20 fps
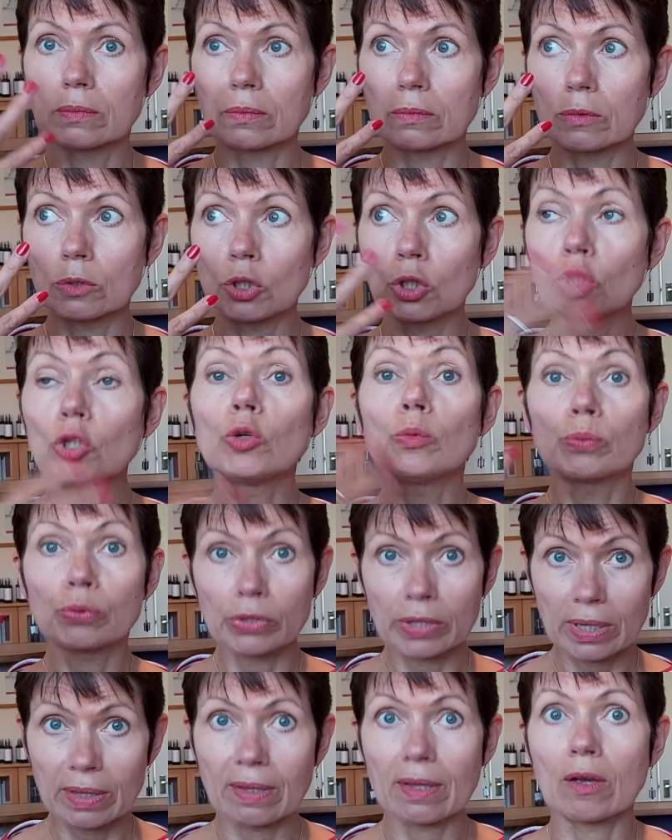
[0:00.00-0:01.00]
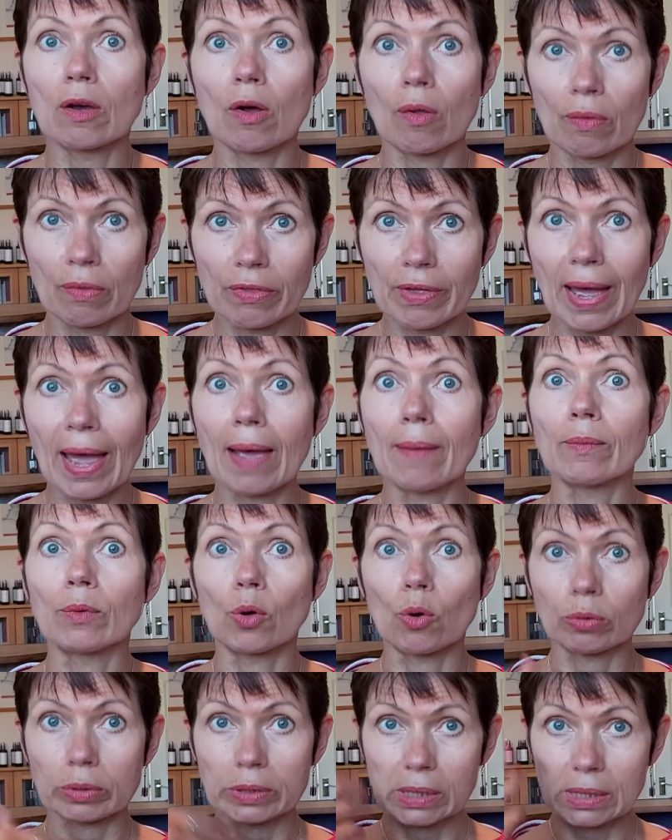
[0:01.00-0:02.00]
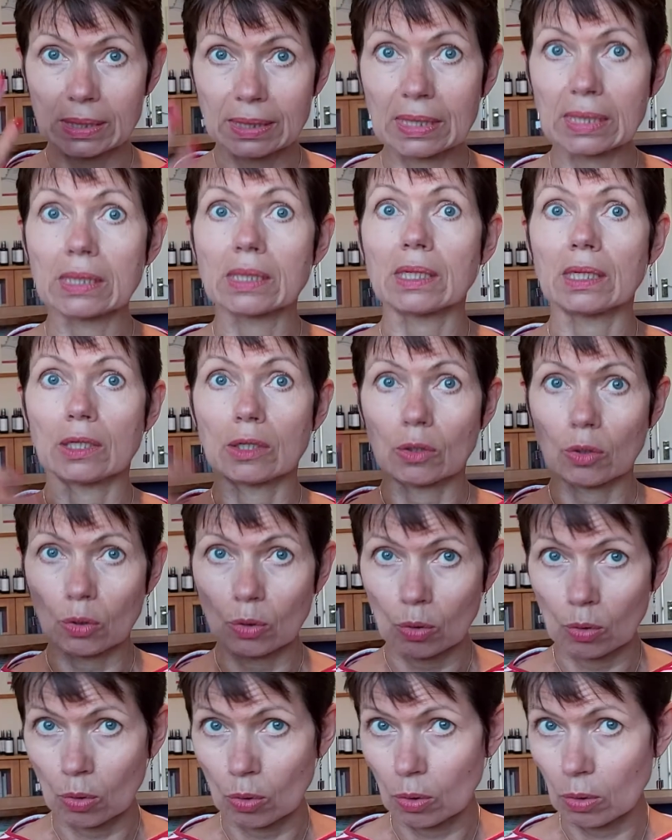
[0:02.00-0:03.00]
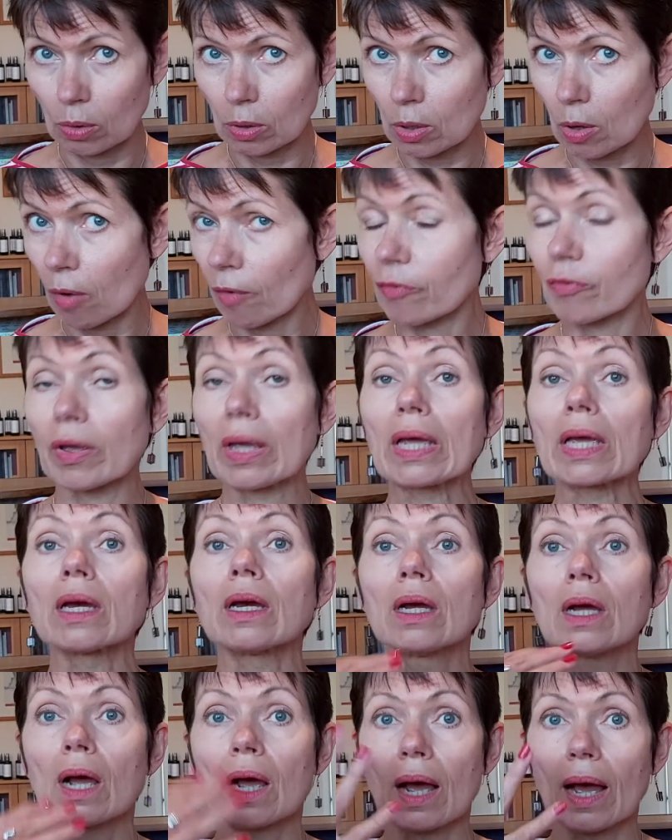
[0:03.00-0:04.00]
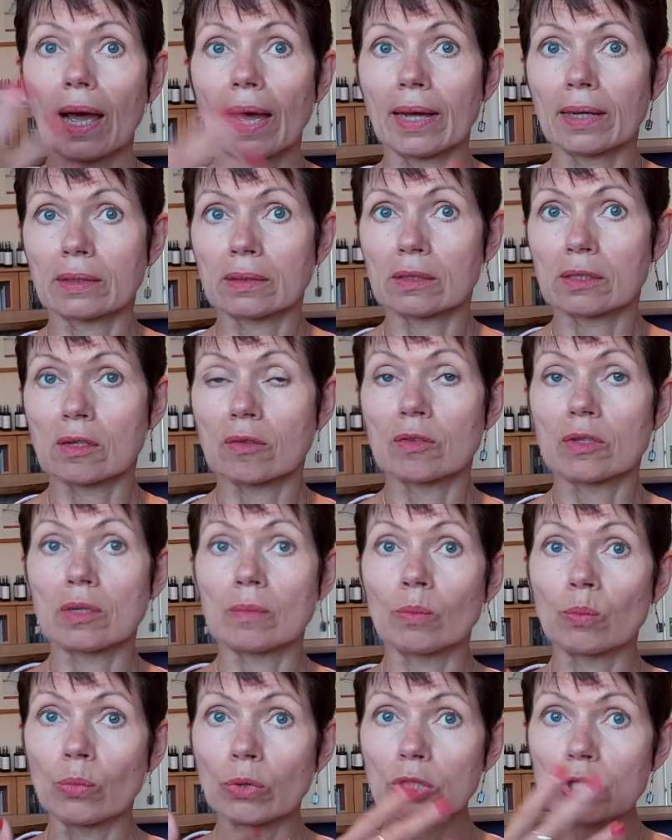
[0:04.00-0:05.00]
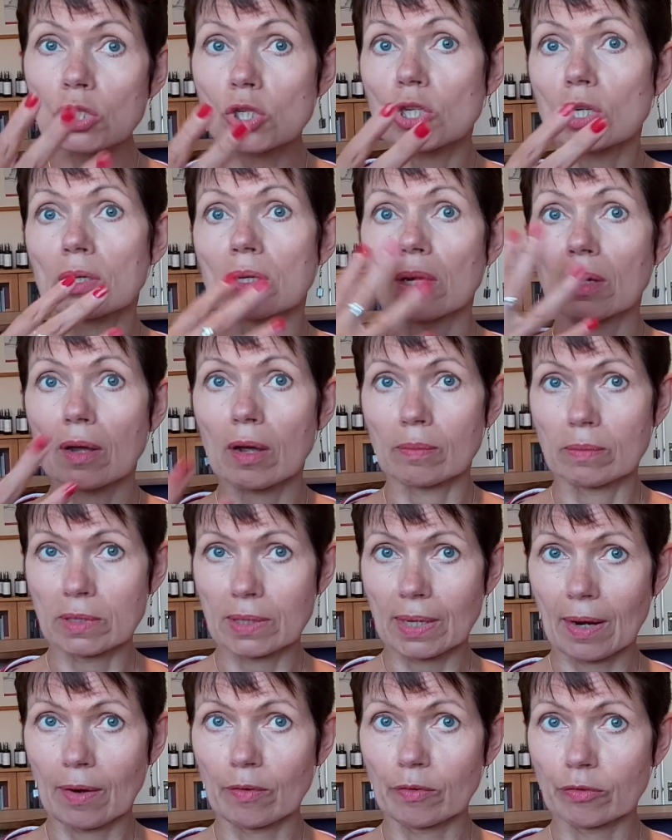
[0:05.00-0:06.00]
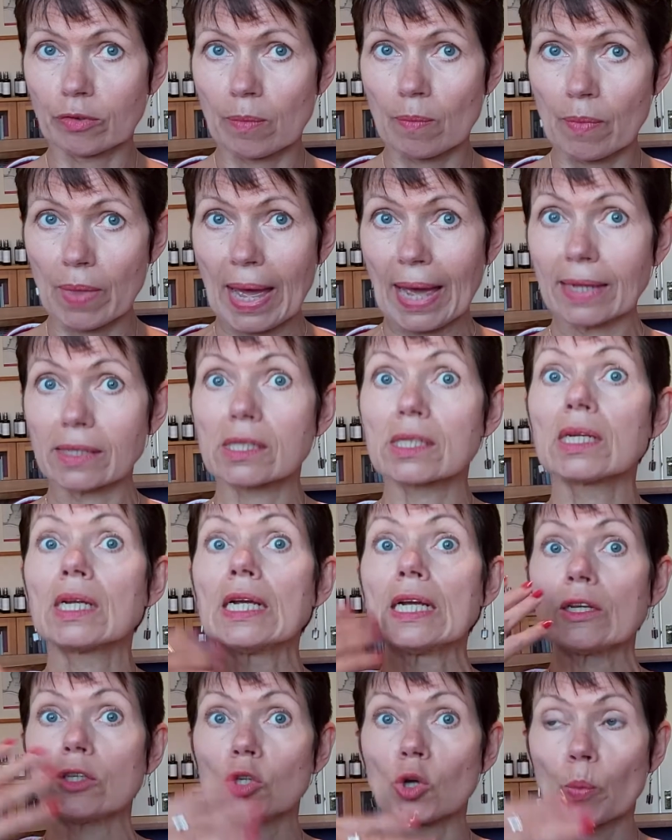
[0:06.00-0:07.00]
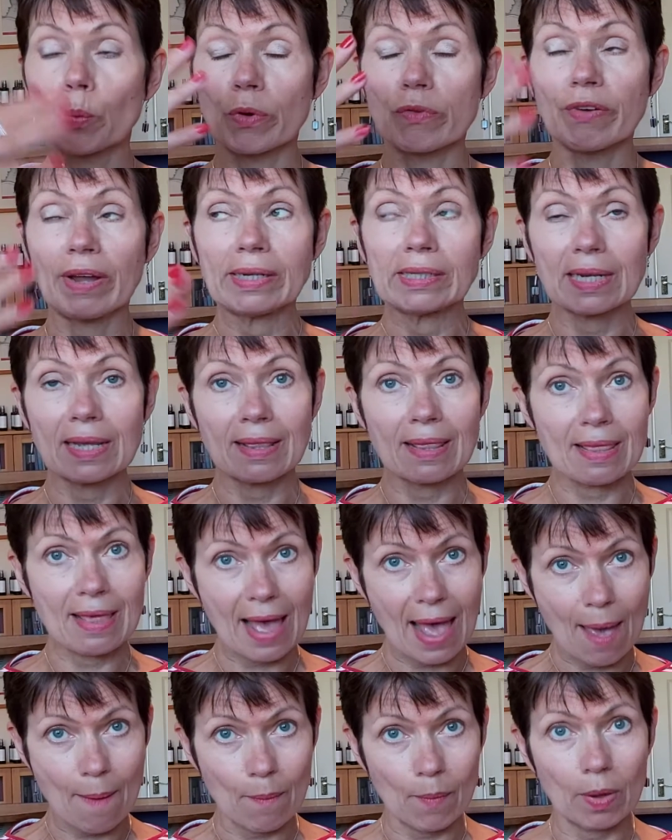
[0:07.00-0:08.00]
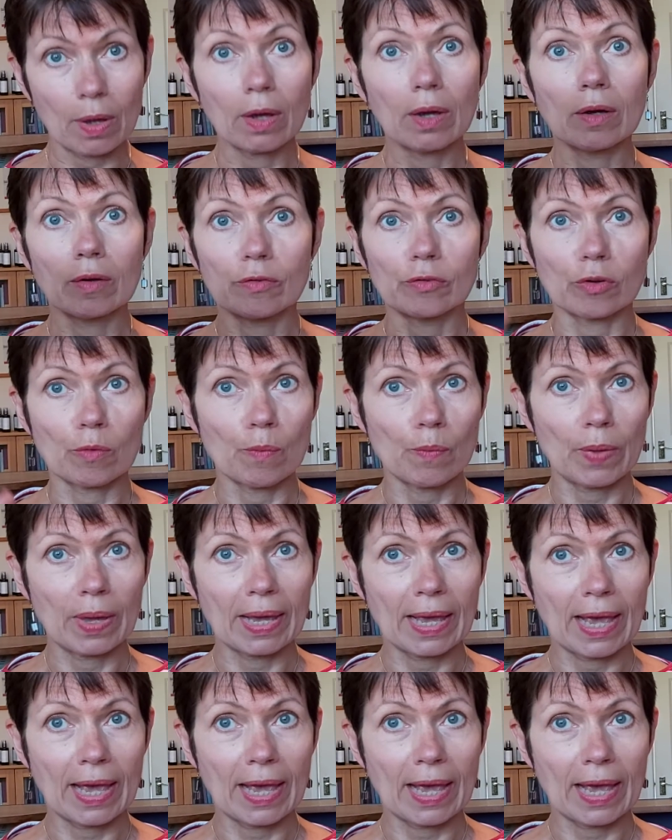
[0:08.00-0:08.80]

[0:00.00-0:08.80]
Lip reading: you breathing on them or sneezing or coughing, and the moisture that comes out from that, you're preventing them from